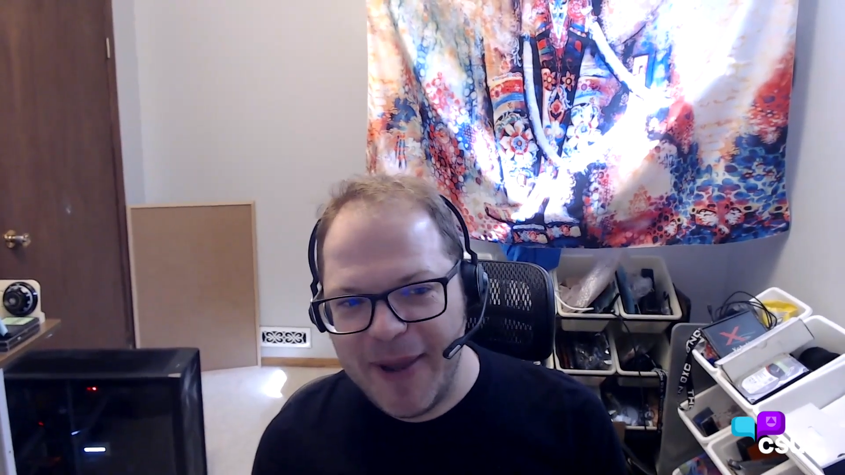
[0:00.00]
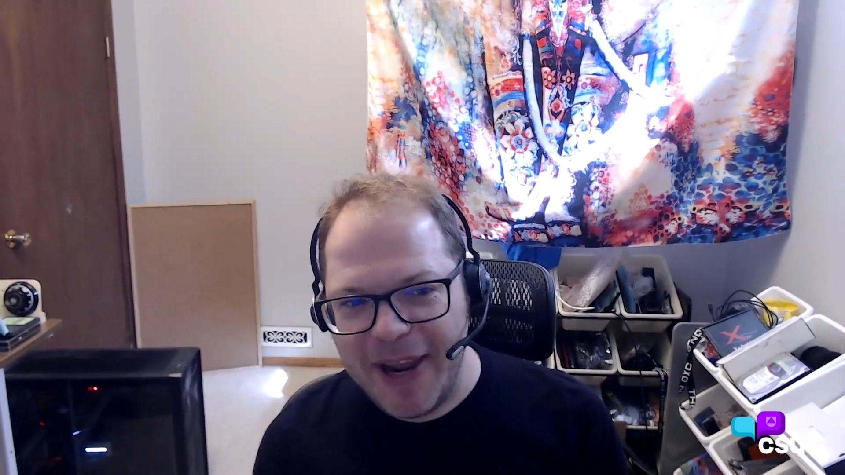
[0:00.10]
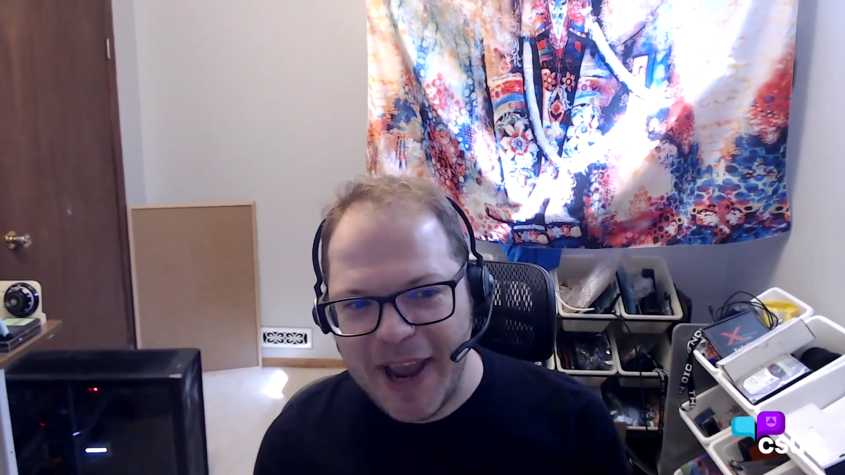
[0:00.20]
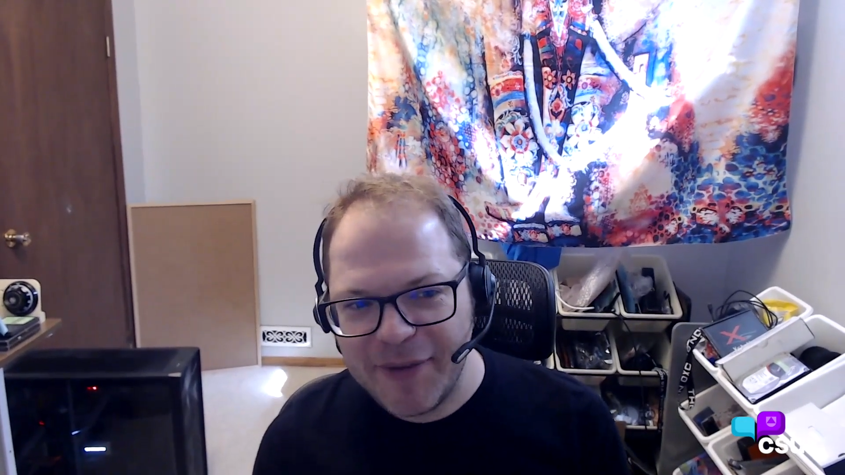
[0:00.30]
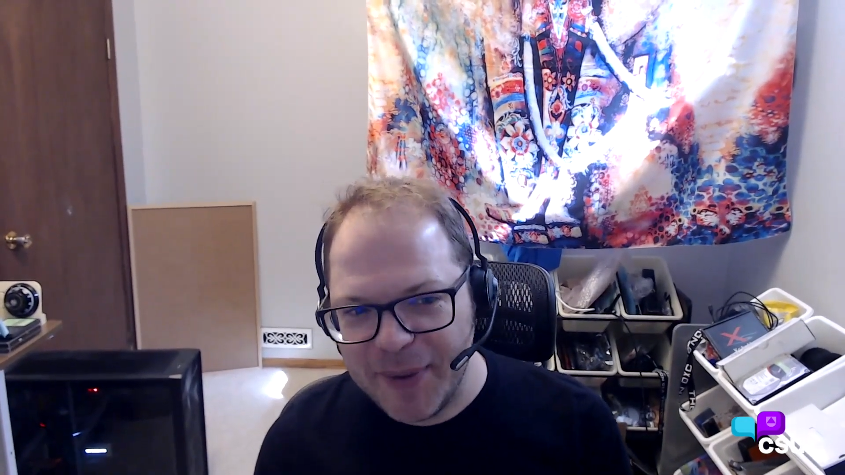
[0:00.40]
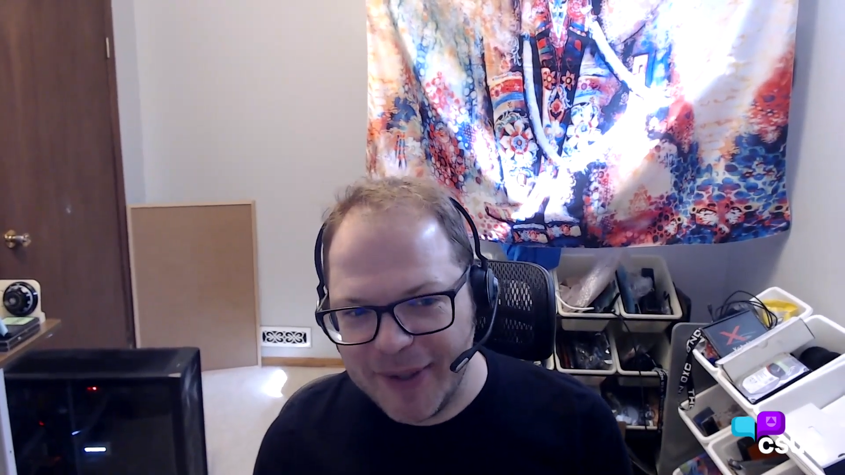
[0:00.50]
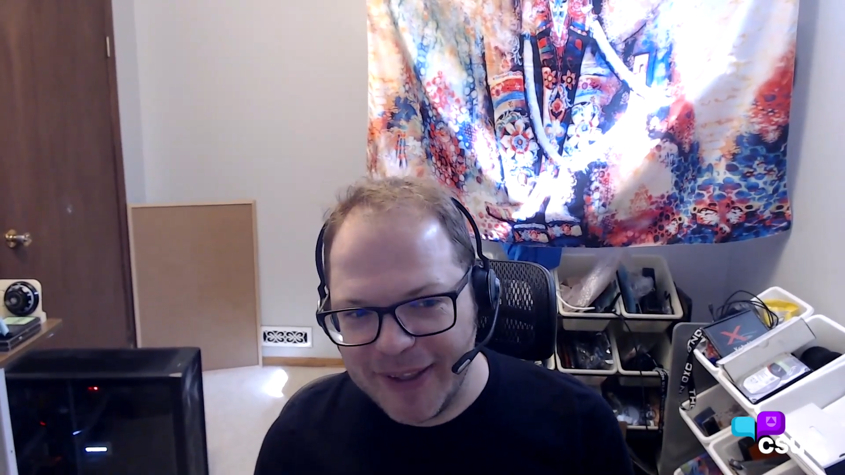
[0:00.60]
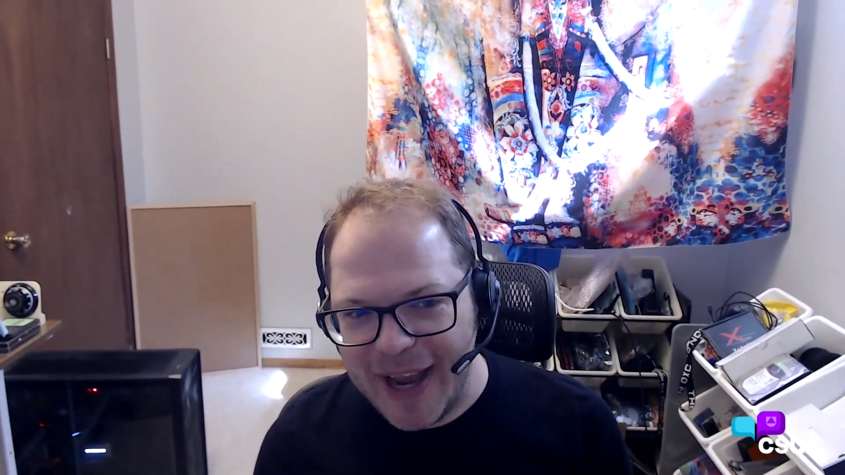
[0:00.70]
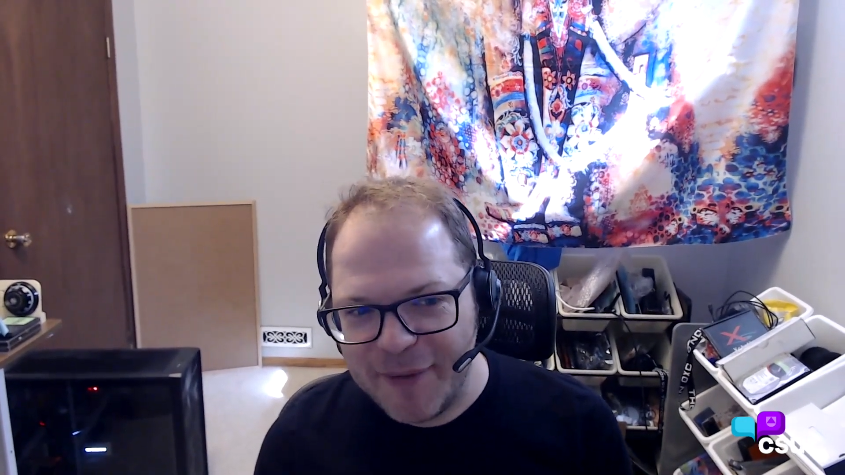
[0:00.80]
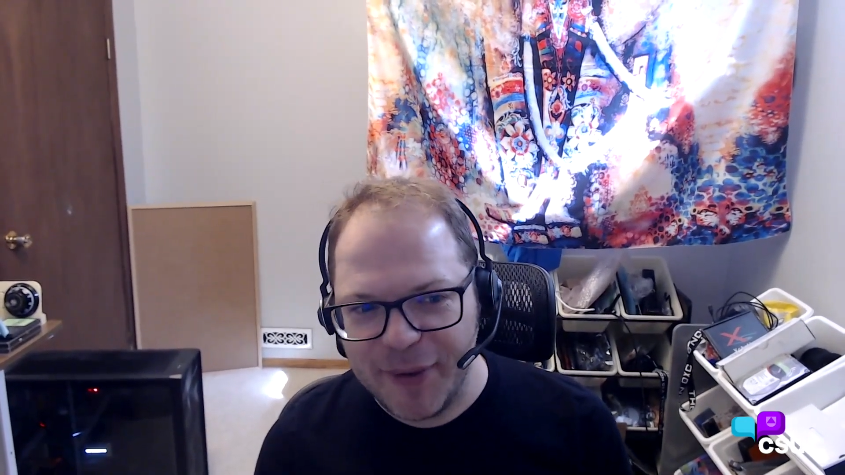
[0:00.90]
make everyone
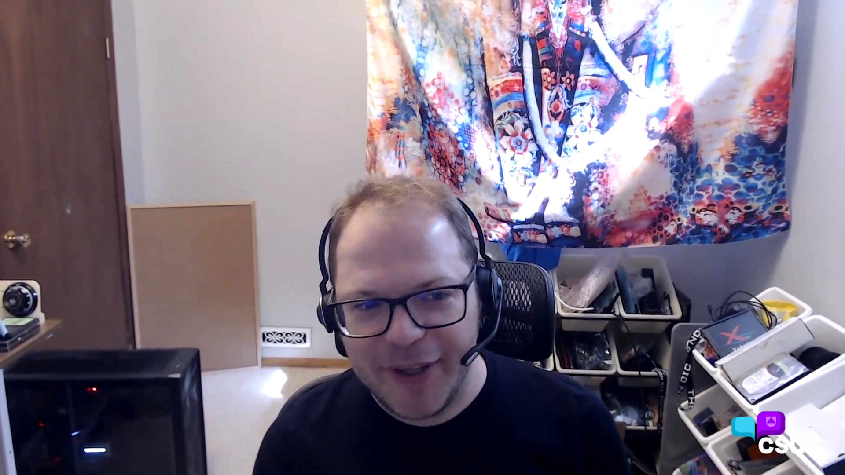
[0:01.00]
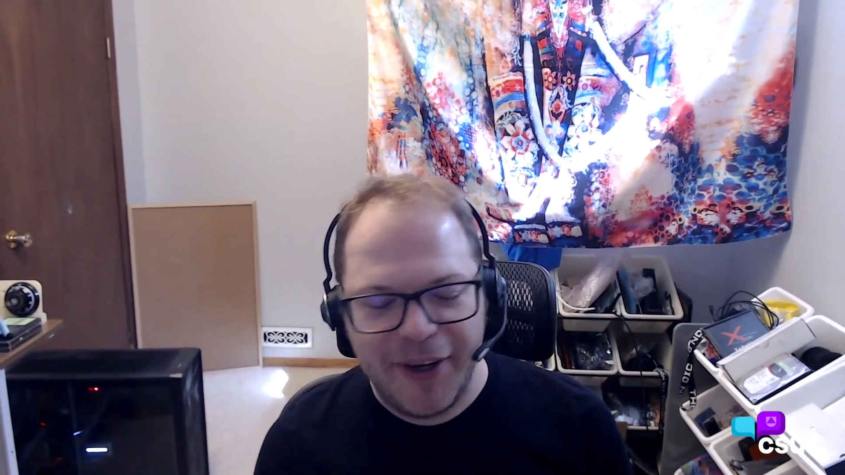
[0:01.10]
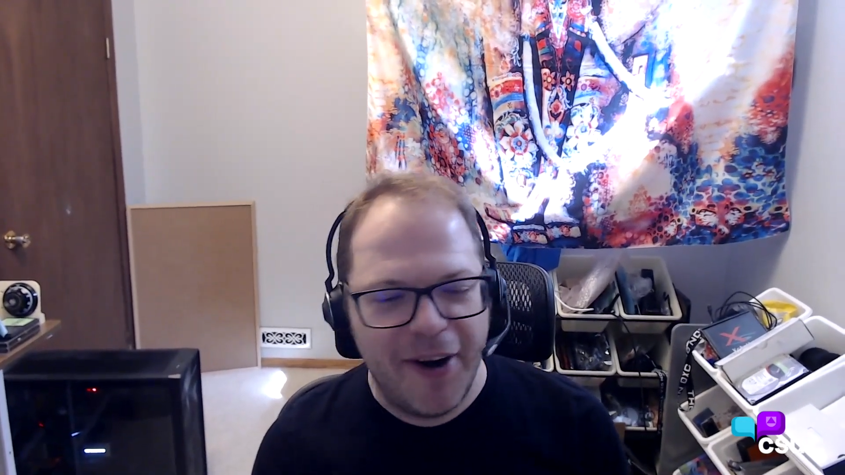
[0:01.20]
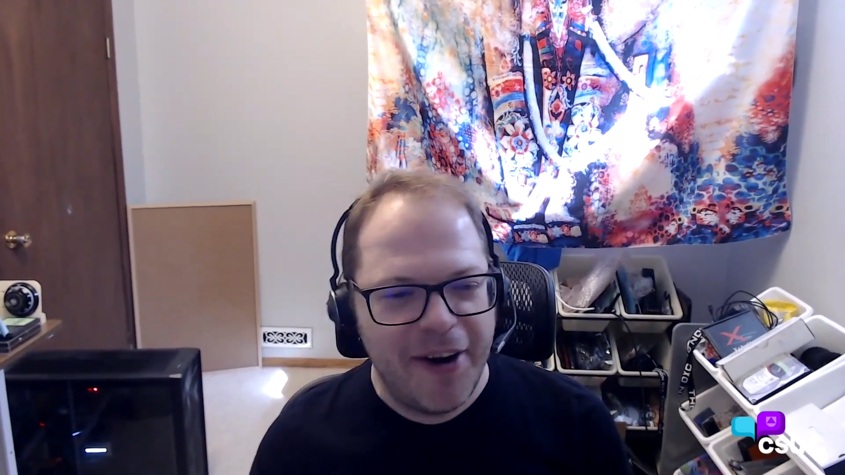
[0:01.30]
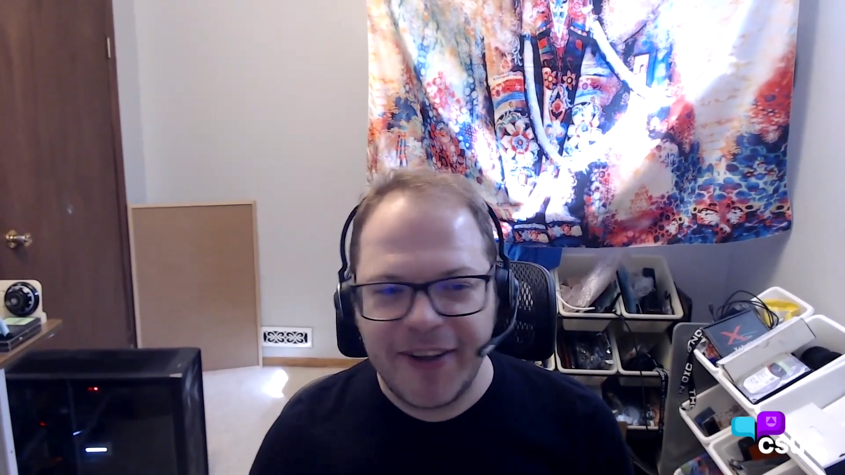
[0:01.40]
laugh really hard.